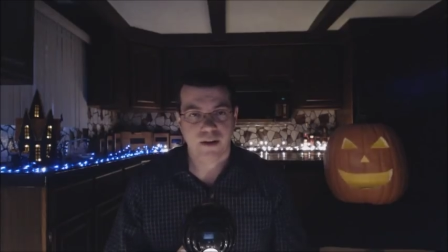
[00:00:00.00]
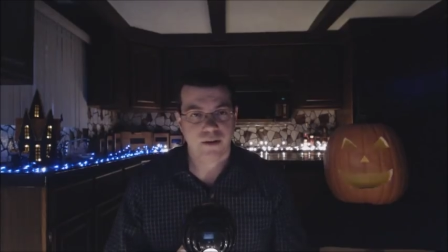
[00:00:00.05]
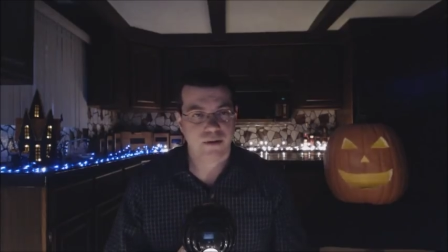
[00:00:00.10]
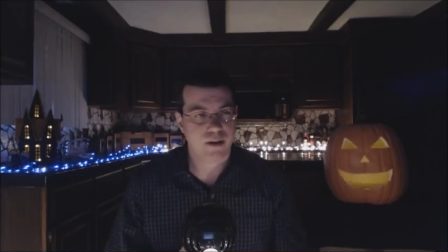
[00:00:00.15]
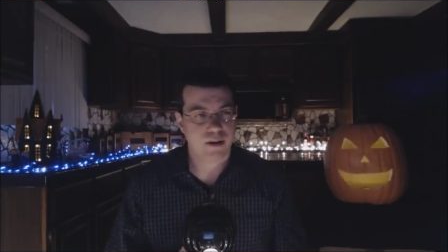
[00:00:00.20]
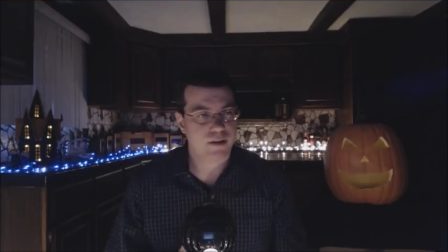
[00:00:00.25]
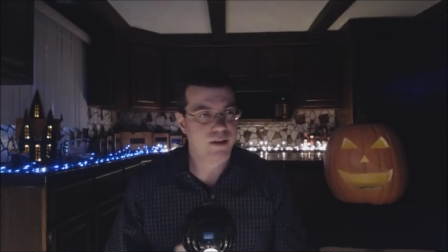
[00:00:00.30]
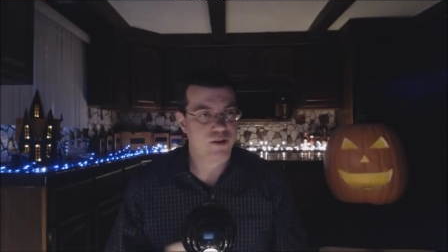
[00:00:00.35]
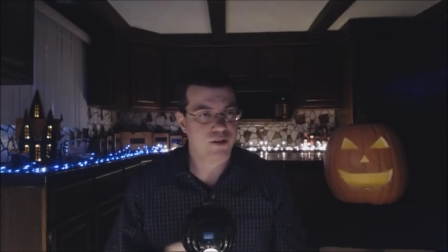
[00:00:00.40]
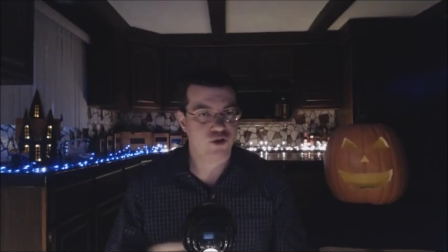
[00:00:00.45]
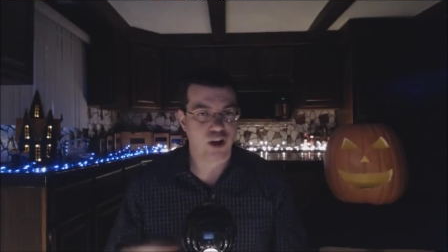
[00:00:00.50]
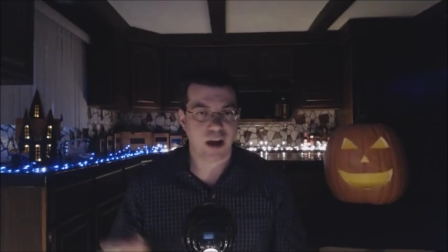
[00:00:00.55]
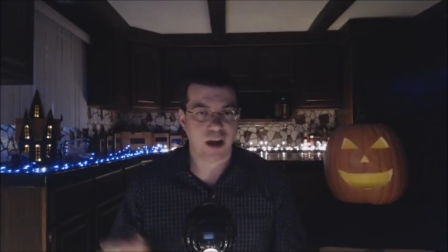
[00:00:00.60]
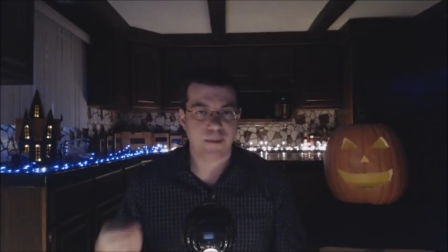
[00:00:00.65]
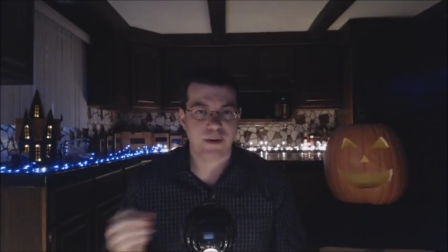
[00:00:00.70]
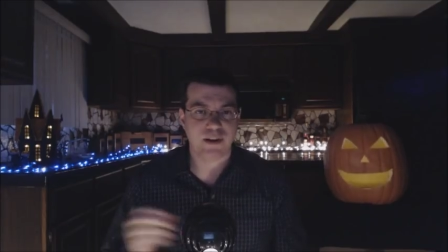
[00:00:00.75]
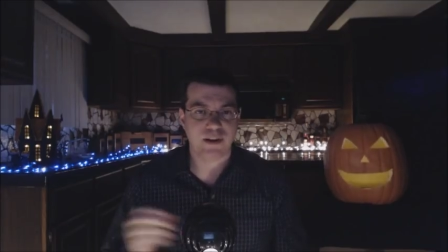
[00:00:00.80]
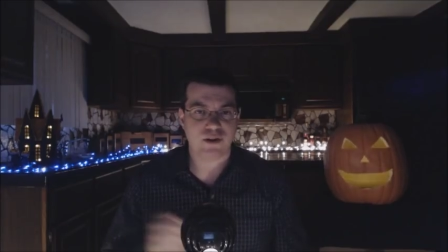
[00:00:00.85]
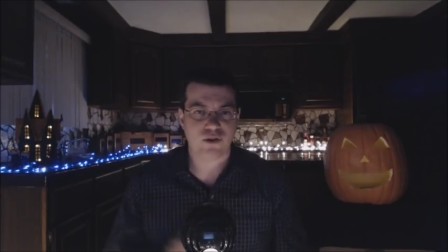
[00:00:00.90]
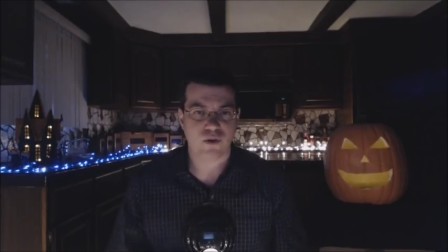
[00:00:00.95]
think that
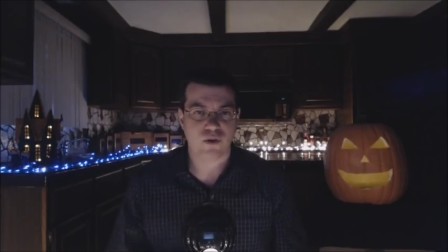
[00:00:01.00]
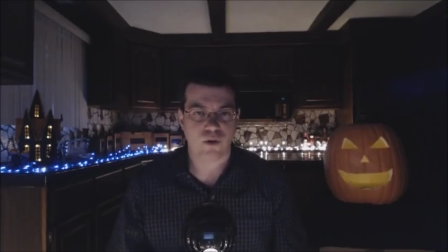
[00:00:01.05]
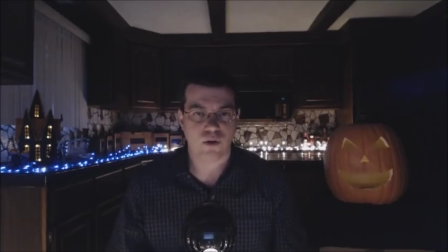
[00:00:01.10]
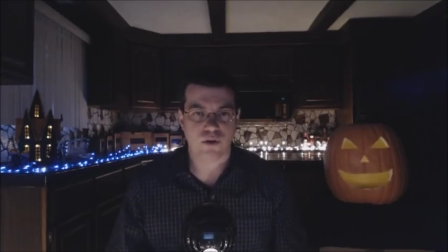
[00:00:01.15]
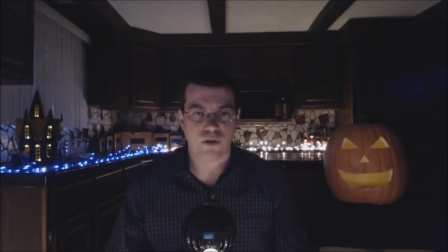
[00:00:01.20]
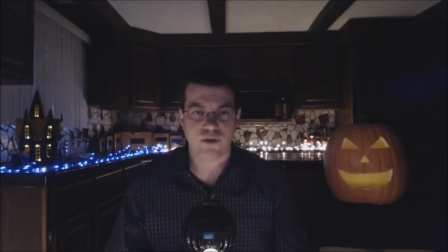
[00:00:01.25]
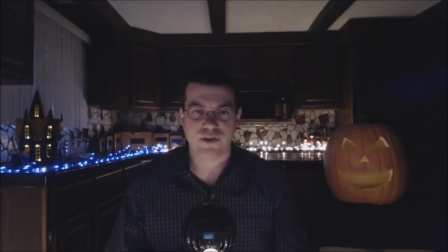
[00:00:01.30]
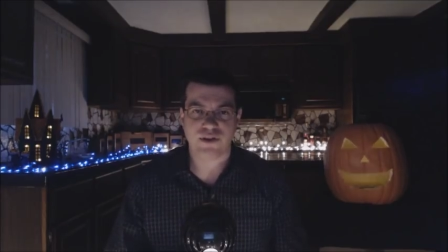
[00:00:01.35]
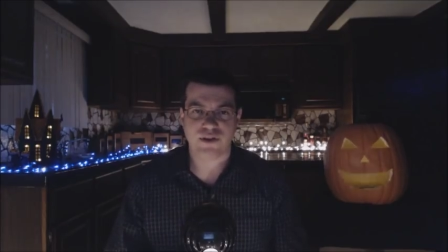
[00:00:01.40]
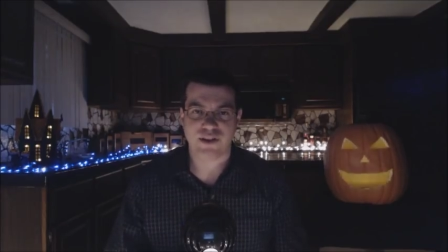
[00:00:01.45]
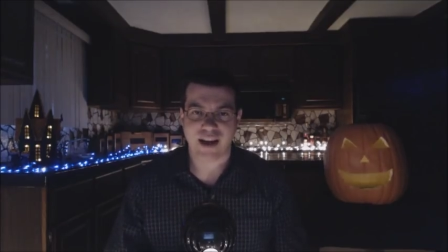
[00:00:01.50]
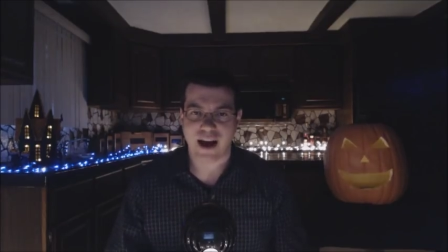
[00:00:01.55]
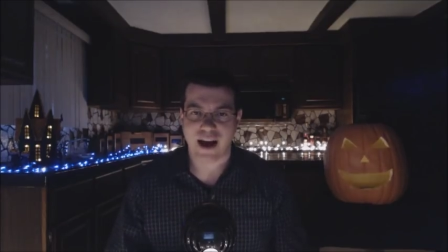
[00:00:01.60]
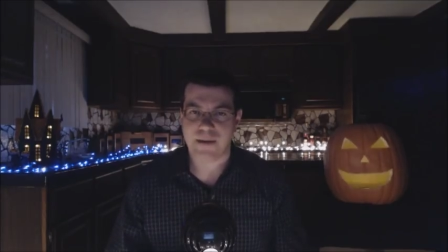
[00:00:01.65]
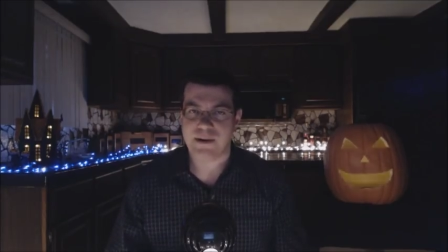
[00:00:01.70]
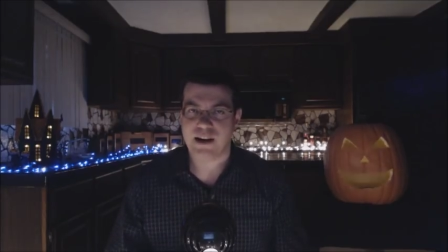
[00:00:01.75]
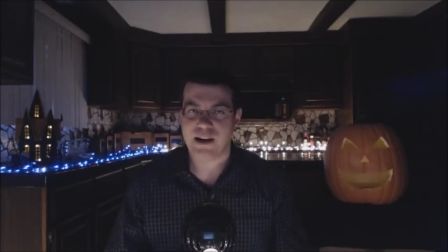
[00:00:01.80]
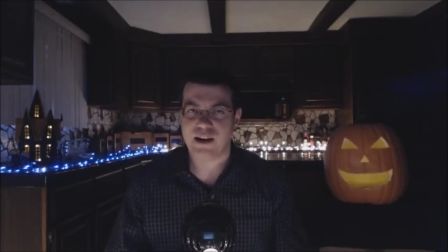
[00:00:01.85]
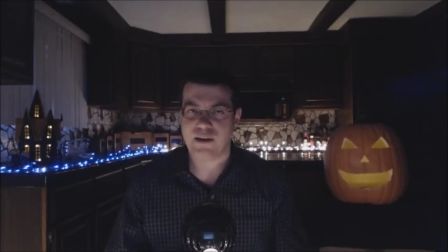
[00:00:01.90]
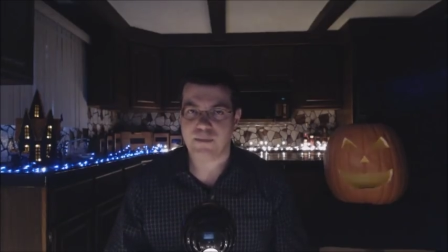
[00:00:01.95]
Japanese horror is
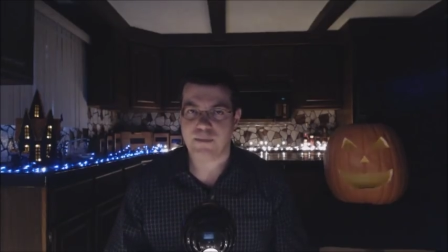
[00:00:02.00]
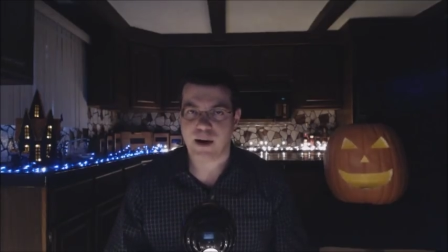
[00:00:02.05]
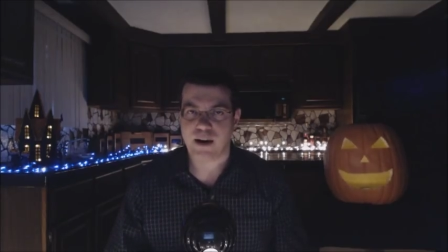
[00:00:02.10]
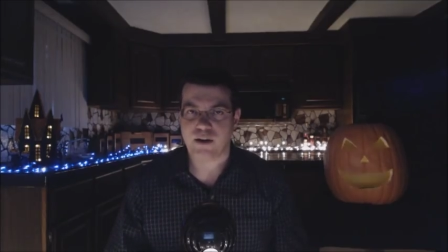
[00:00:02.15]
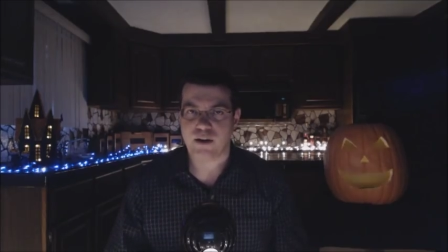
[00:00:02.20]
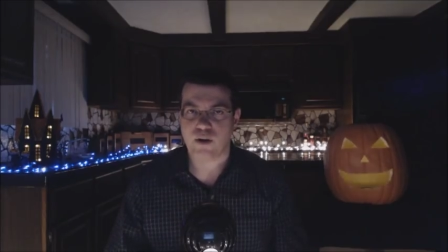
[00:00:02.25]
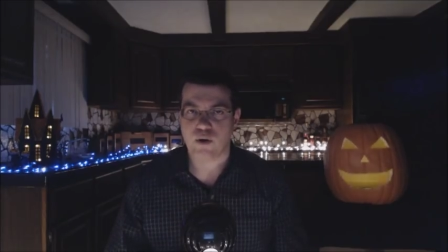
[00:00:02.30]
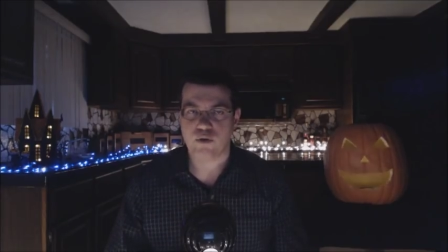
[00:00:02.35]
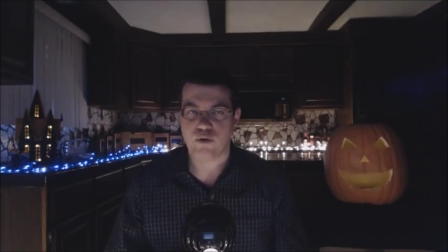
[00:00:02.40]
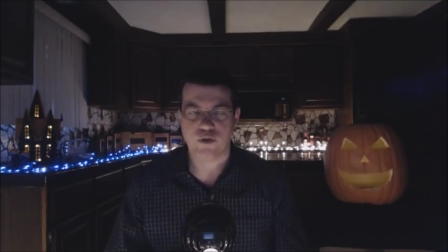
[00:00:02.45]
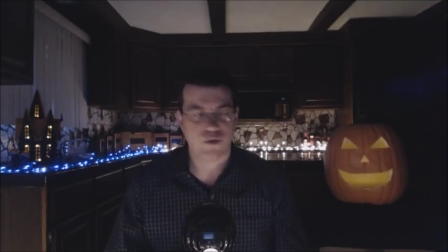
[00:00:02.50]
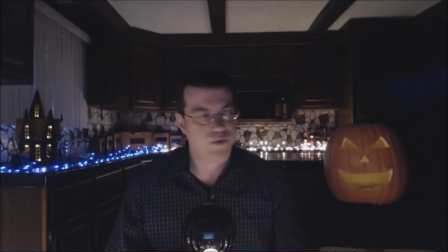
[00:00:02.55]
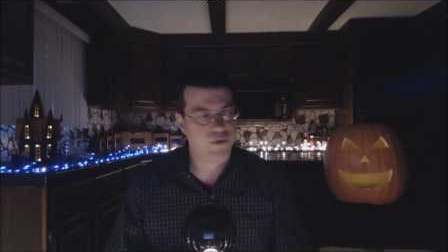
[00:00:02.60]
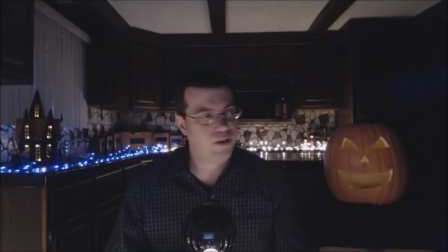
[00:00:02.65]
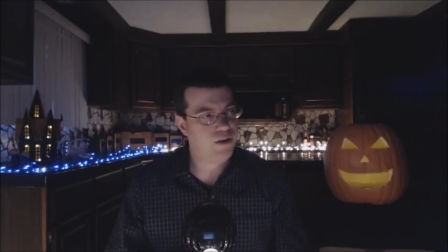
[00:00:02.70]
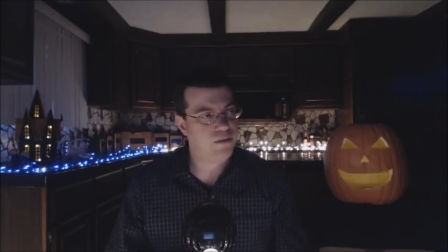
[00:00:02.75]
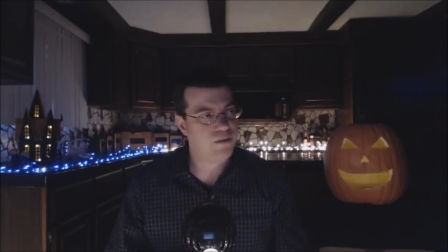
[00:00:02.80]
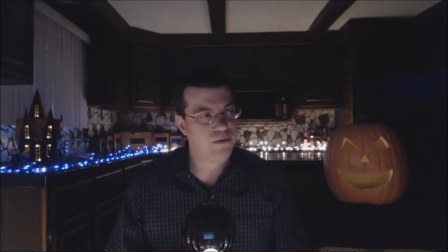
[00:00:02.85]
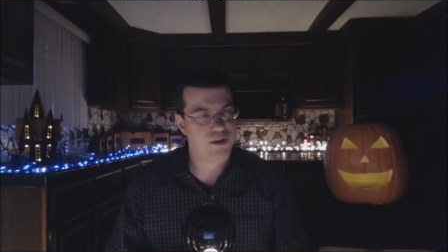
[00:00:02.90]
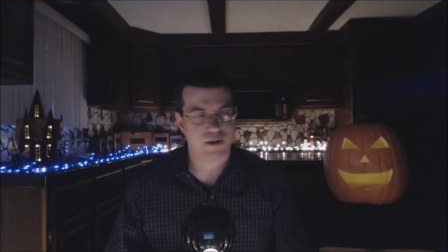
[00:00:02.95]
dominated by ghost
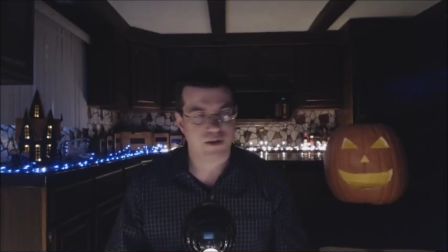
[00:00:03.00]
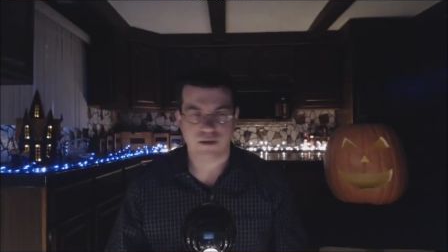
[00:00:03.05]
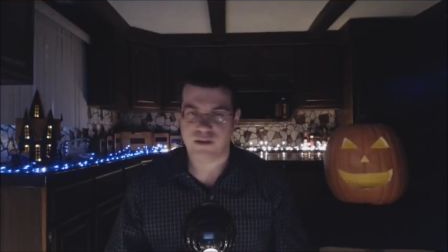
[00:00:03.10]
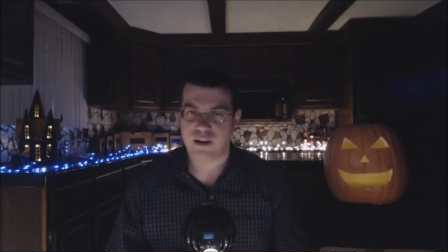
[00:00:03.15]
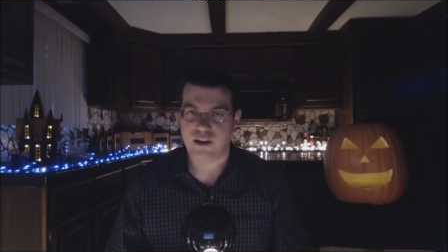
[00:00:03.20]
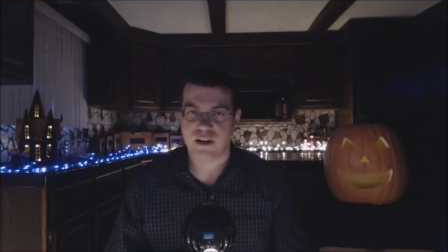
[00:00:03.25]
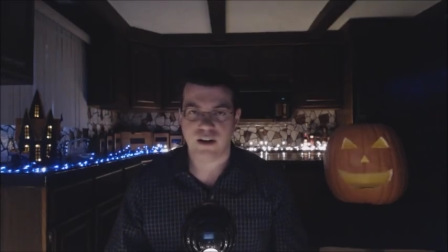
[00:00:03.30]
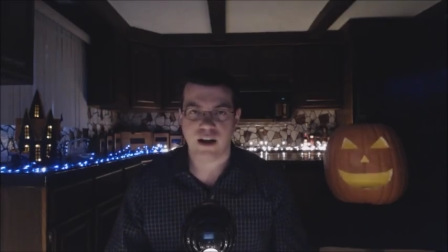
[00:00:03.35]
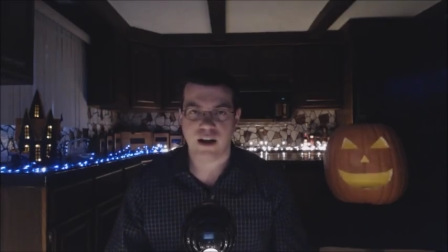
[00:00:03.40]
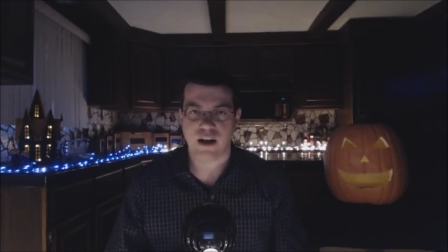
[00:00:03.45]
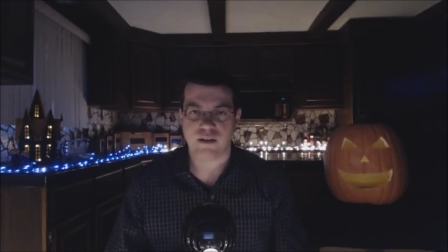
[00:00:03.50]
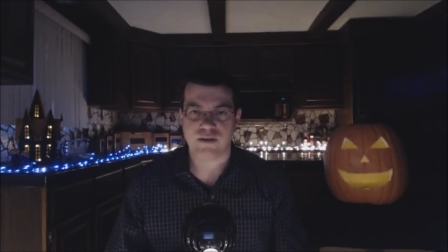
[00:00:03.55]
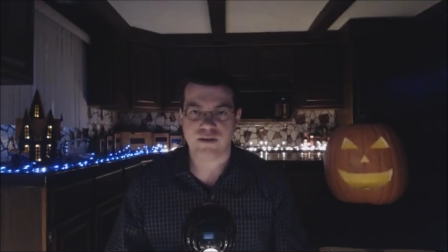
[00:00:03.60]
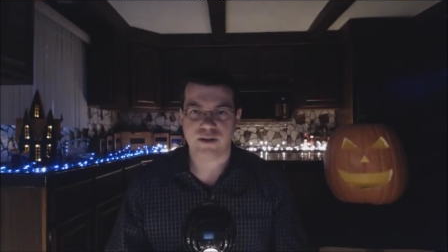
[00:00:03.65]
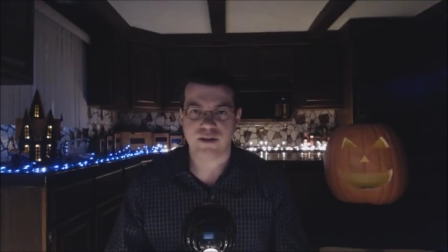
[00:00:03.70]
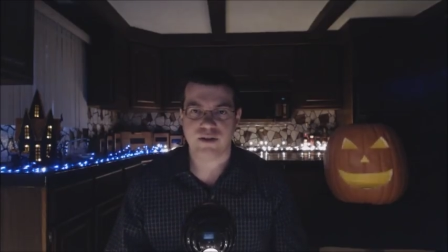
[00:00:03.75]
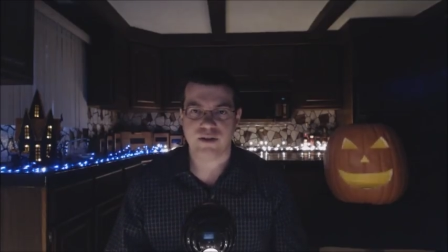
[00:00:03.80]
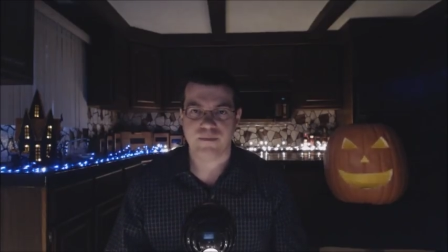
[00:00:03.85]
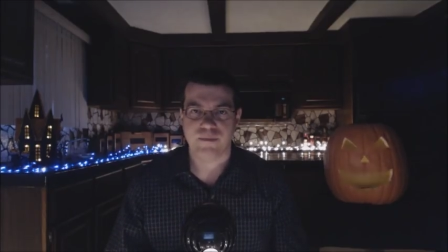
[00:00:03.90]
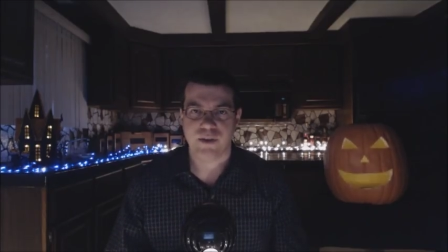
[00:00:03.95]
films and little
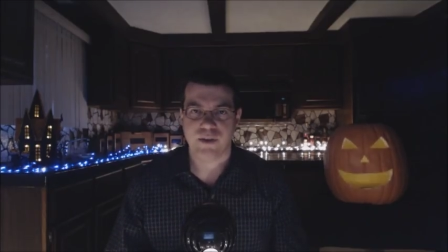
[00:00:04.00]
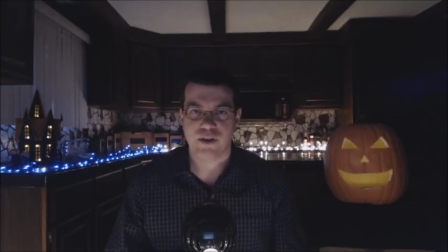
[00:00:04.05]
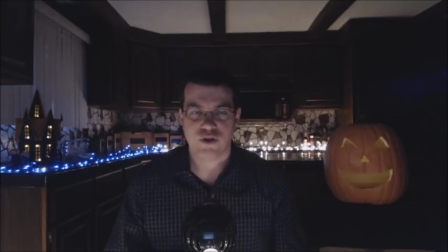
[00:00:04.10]
else.